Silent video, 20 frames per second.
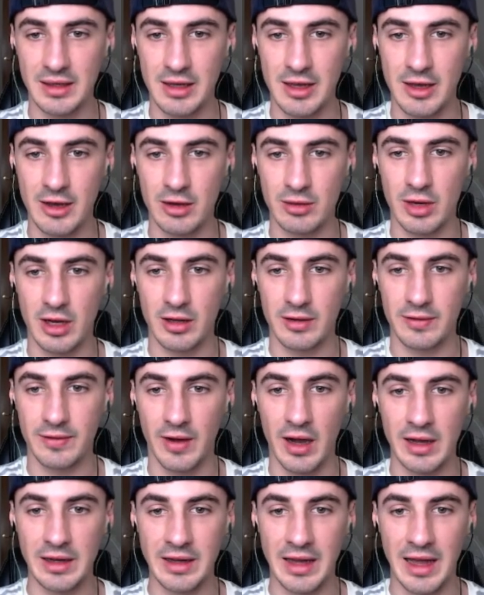It'll work
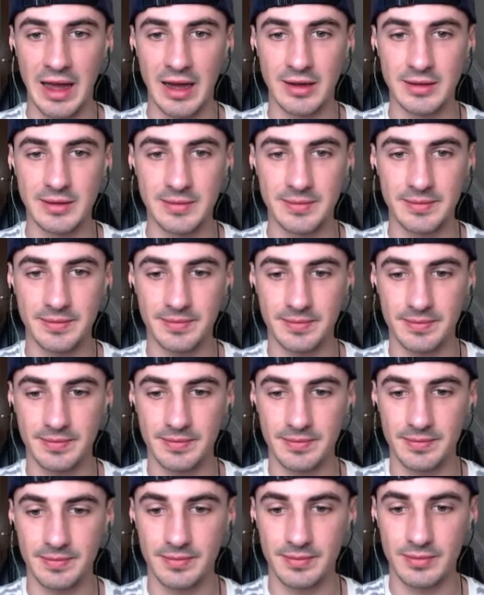fine now.
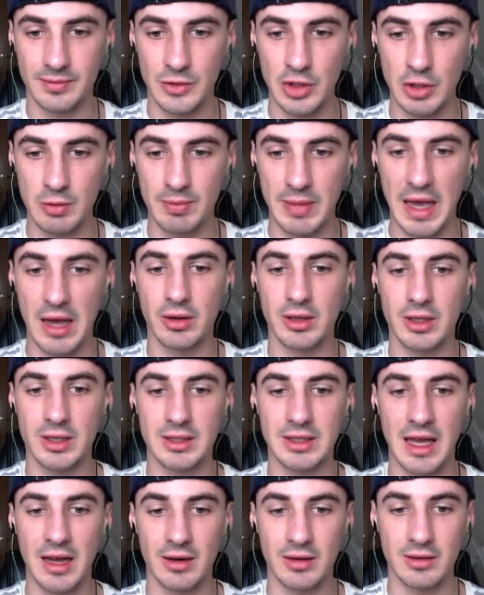You bailed
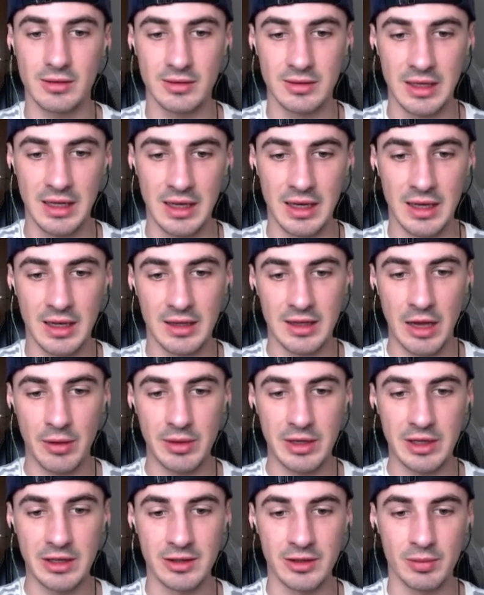us out. Now
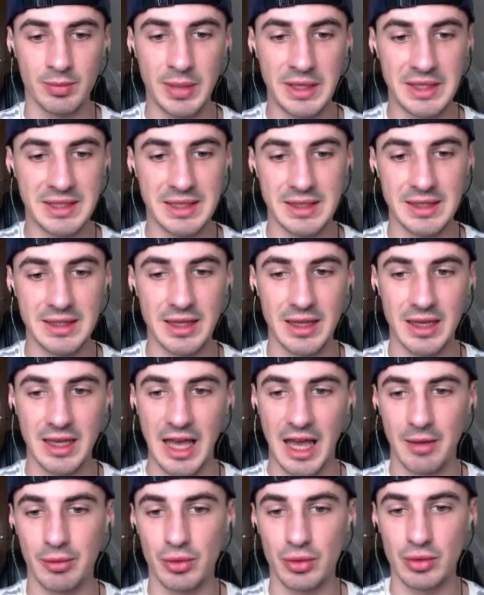we can do business in the
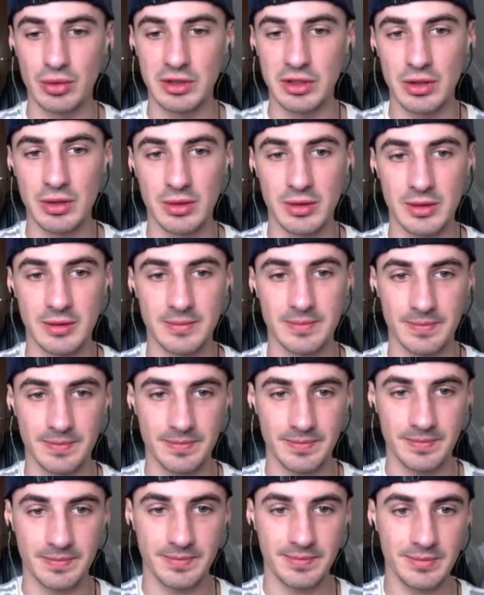capital too.
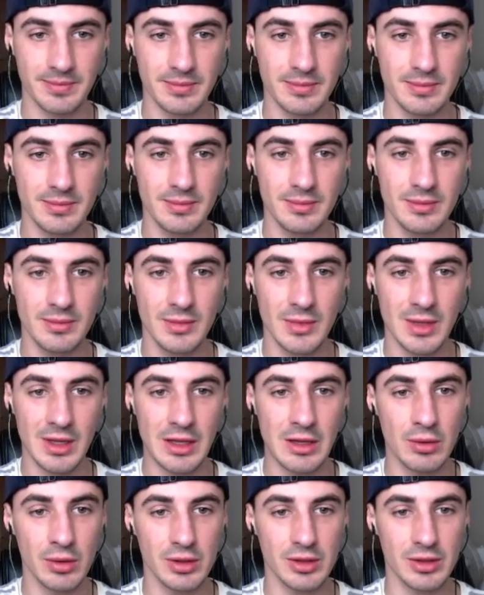
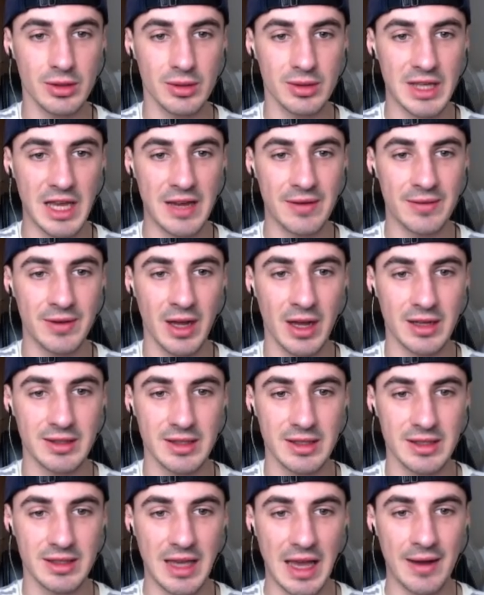You also saved us.
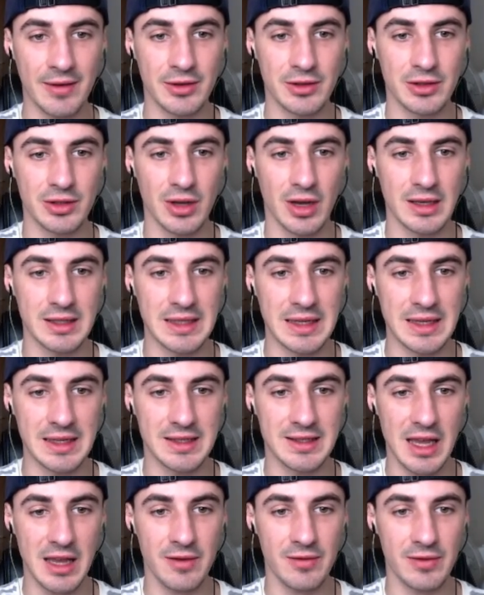This carriage got us here
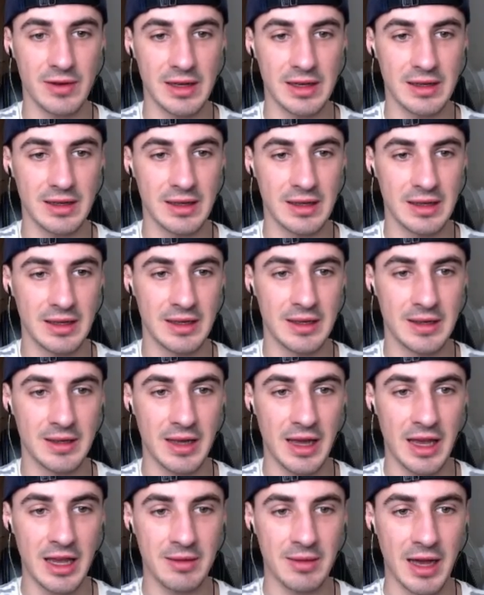safely.
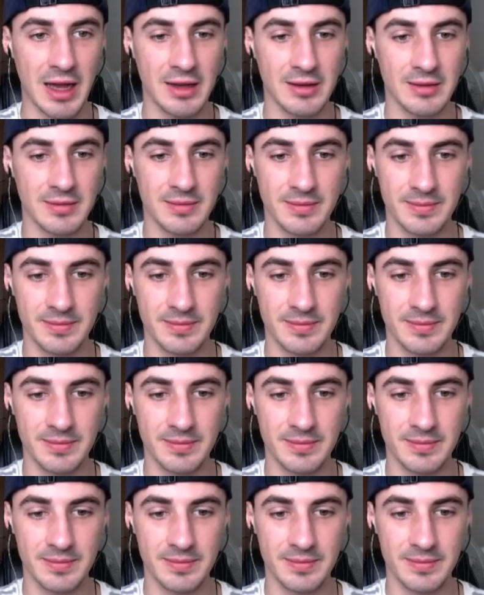Hey man.